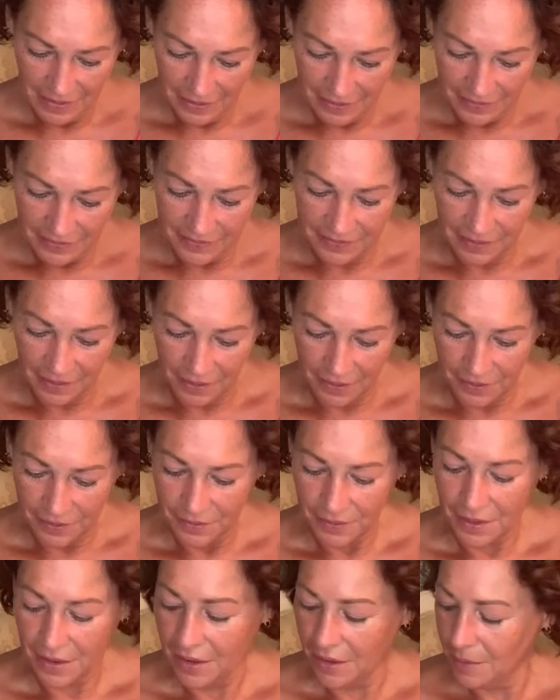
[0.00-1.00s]
So,
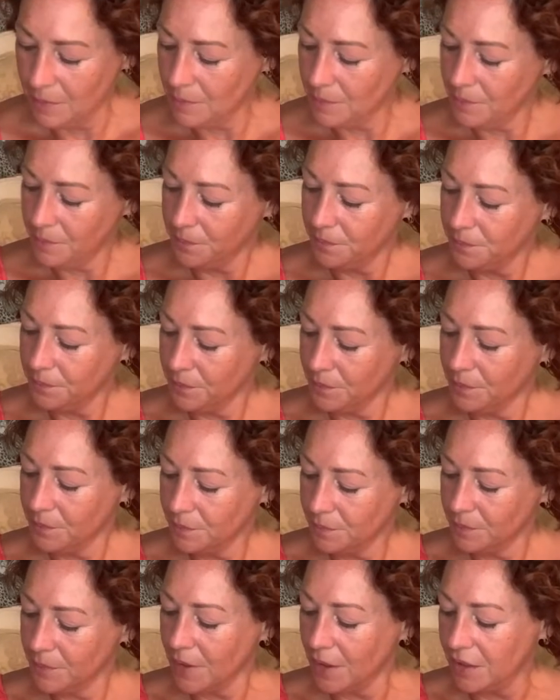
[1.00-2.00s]

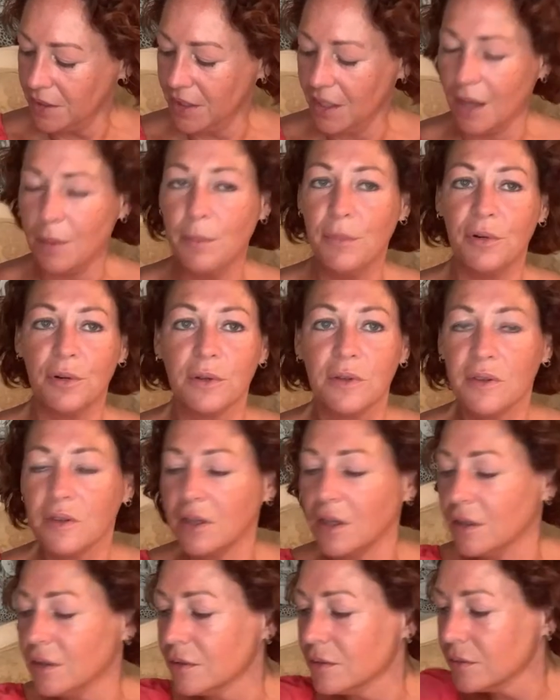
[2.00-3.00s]
honey amber on skin.